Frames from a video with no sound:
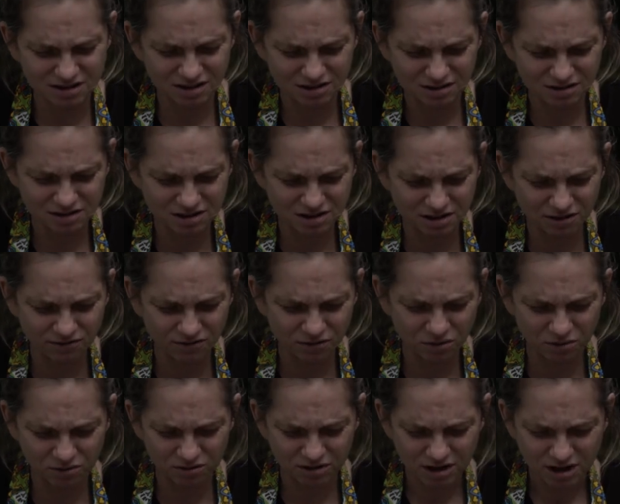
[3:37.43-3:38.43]
in
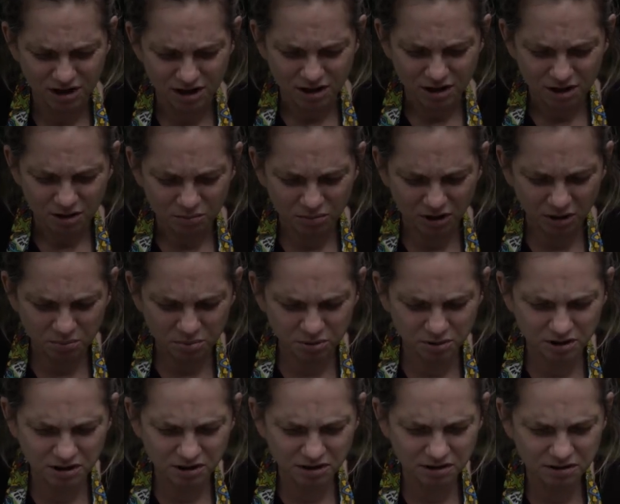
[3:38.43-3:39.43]
seafood by
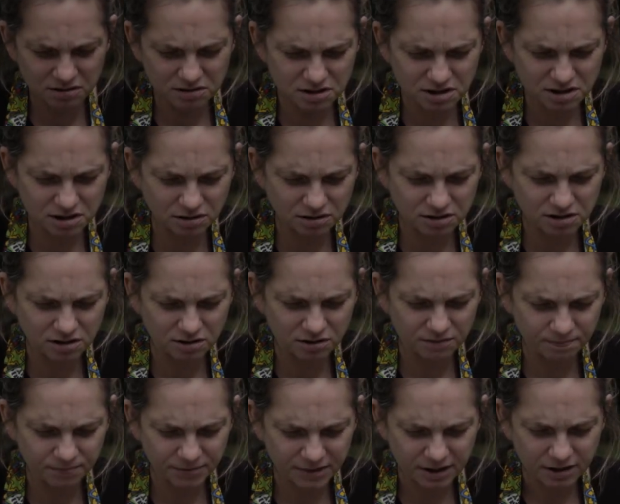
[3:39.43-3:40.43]
putting salt on
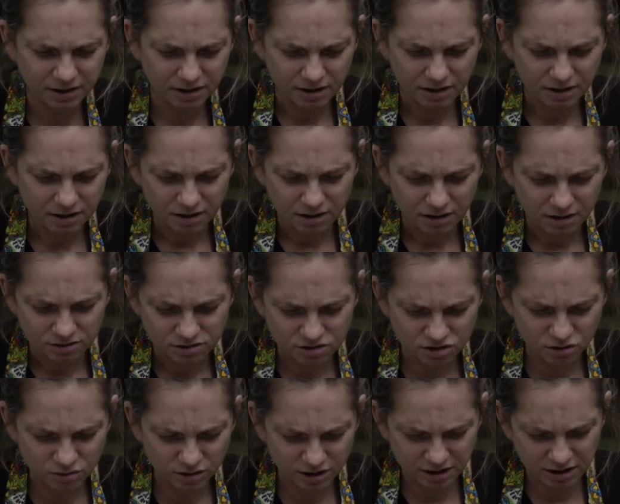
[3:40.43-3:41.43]

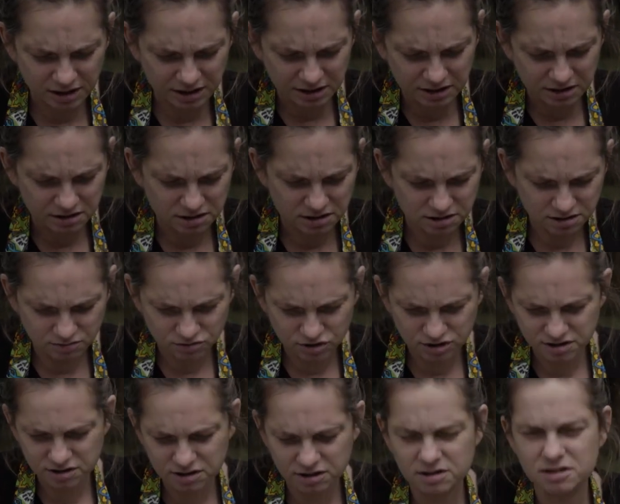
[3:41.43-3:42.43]
too early. So I'm
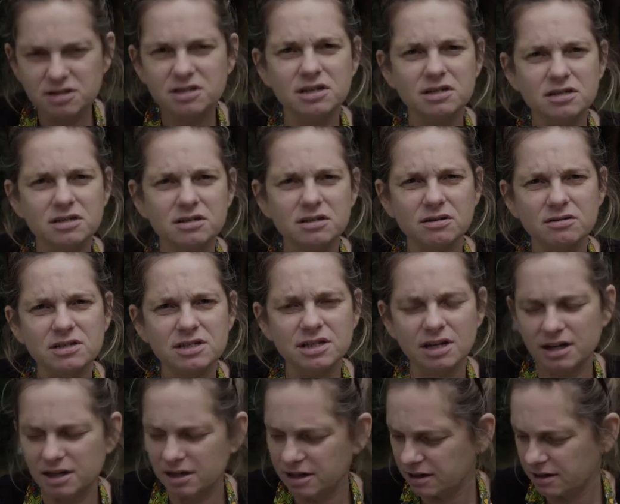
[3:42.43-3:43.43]
just going to season those
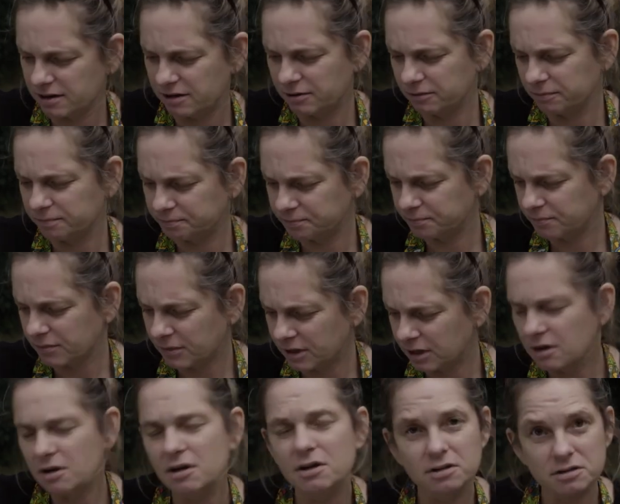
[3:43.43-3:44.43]
lightly now.
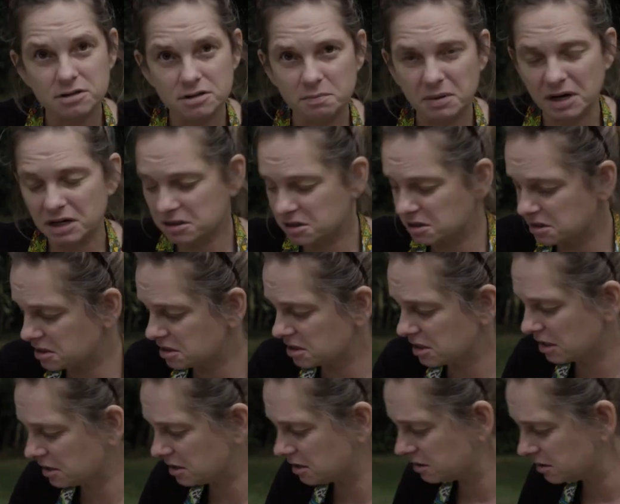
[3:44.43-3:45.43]
So back to the
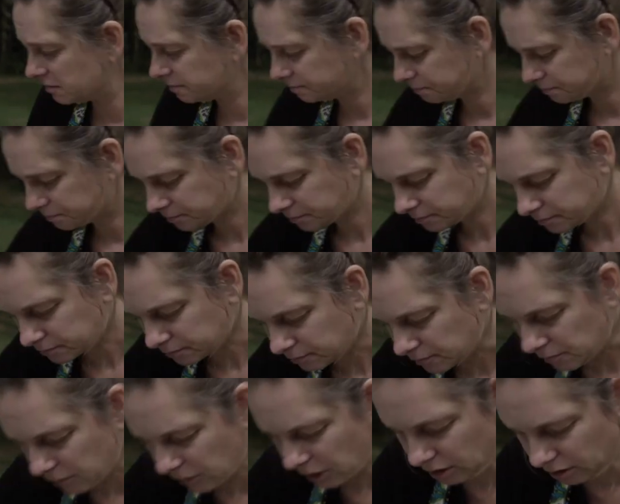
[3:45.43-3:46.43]
salad.
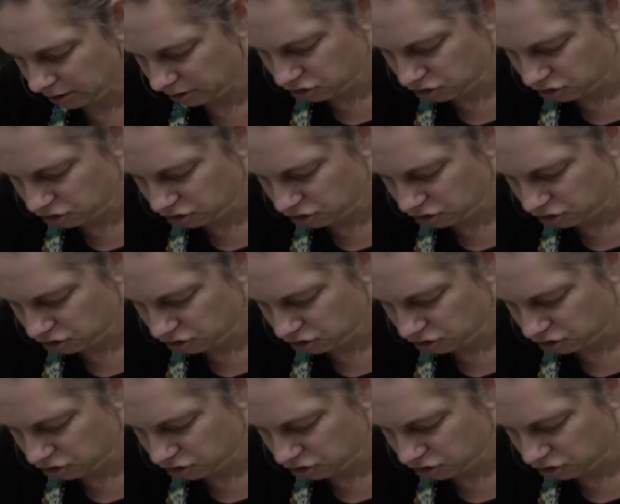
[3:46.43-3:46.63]
I'm going